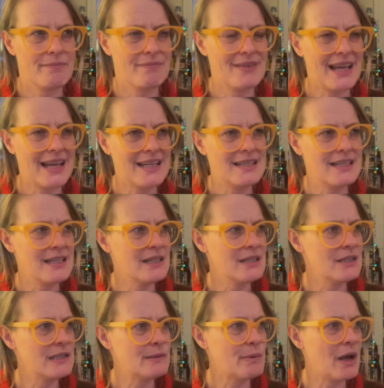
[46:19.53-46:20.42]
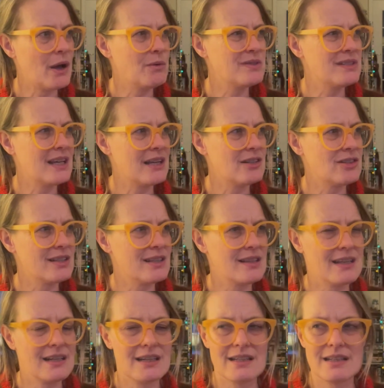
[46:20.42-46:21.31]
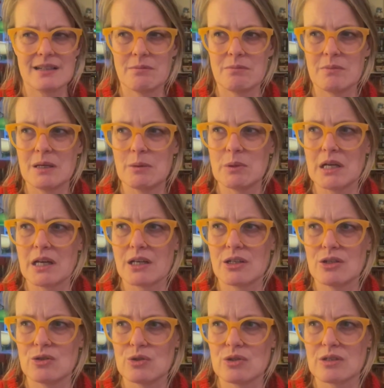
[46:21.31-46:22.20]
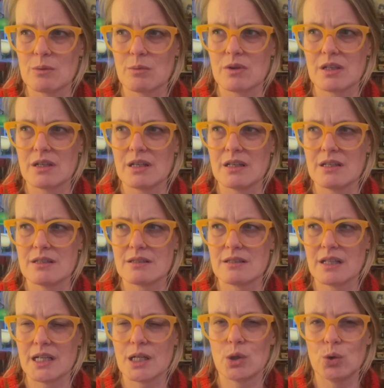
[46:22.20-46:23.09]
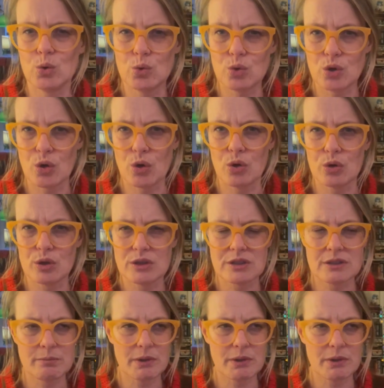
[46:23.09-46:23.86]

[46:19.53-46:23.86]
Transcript: ideas, but I was actually thinking maybe I could do something that is like low cost,